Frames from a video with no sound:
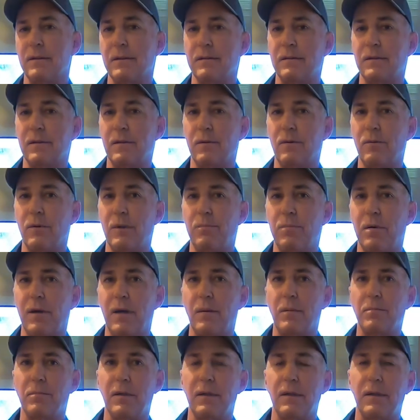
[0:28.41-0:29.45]
So we
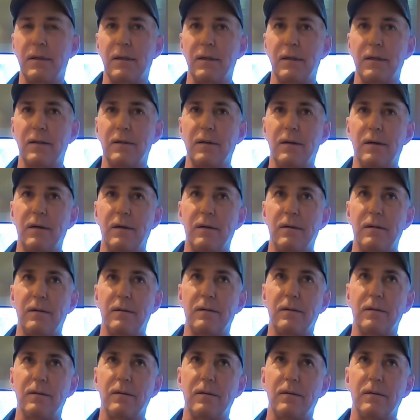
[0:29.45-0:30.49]
probably get a call
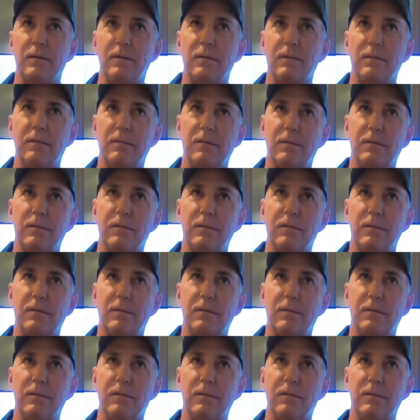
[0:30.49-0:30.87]
or